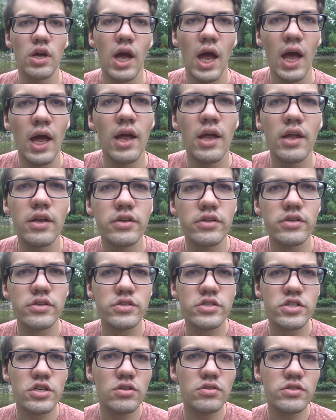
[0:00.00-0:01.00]
And
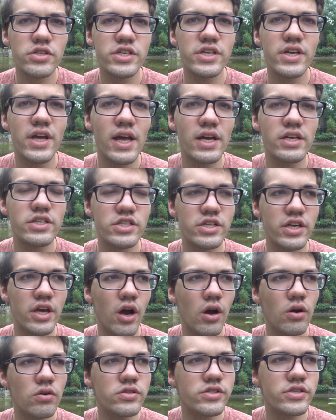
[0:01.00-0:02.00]
Chongqing actually
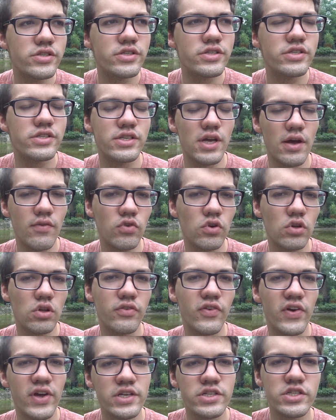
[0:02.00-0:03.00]
hosts several
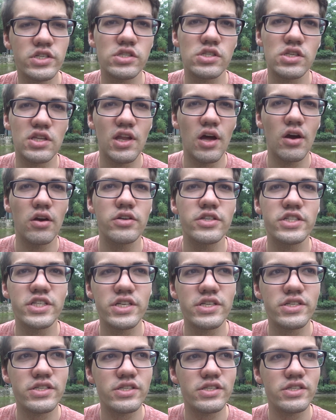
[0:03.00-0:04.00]
of Asia's
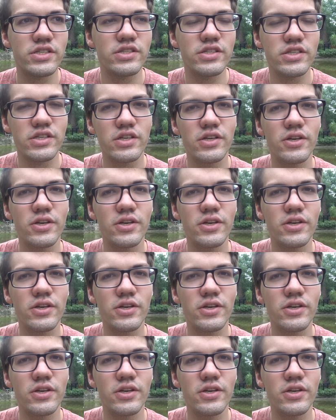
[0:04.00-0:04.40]
largest